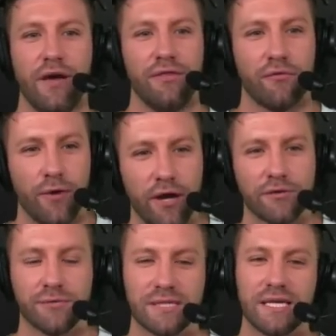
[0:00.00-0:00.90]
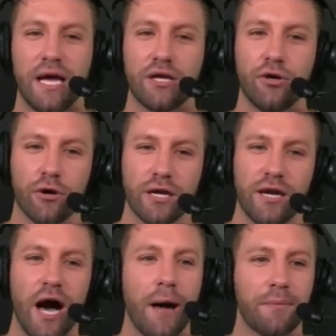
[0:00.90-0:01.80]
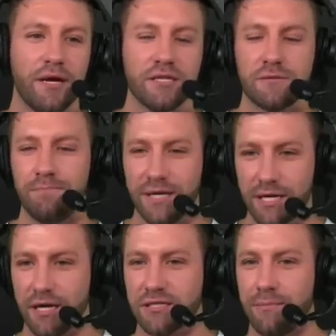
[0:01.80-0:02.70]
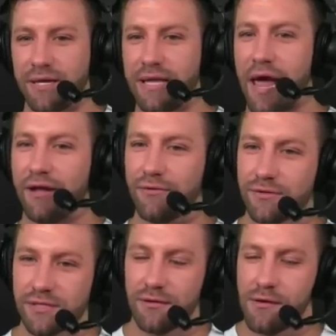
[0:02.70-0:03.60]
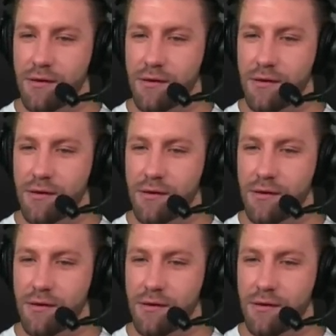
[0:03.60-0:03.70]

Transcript: and the Raiders will sign Cook and Hopkins because of McDaniels.